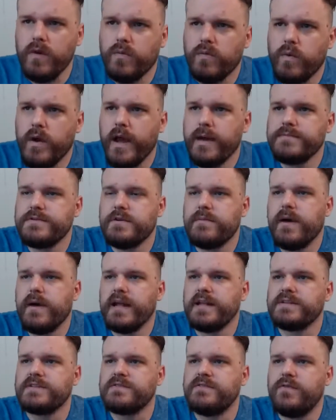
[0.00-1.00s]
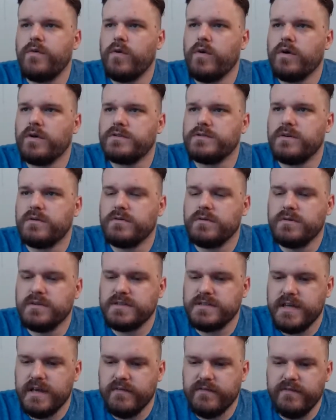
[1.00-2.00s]
Rams are -4 total in
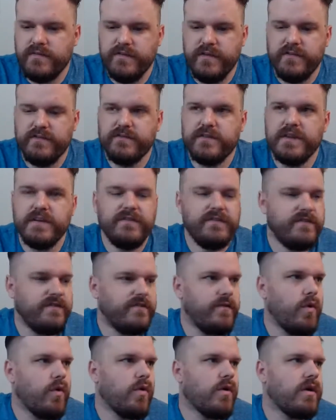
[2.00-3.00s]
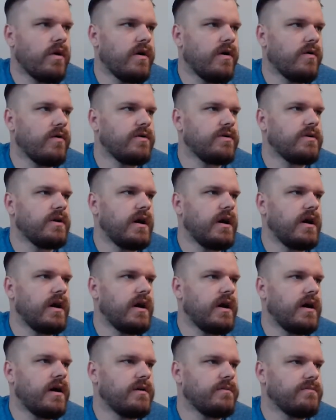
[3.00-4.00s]
this game, 54
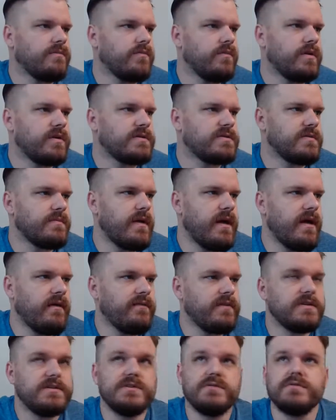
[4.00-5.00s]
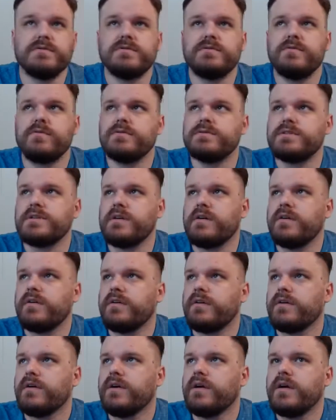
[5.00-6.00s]
with some heavy juice towards the
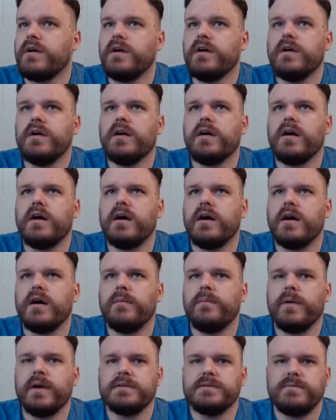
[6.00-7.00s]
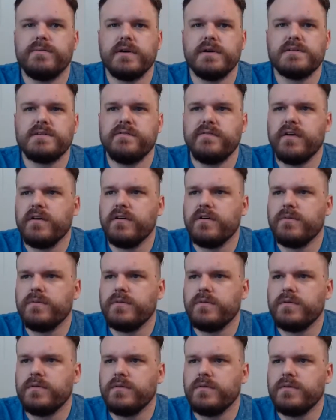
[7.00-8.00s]
under. Best price
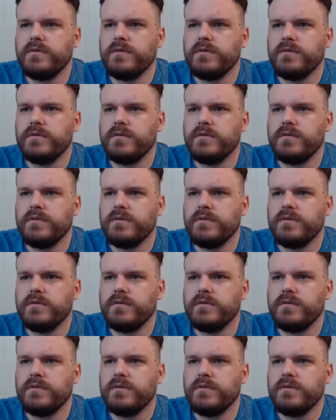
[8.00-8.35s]
available.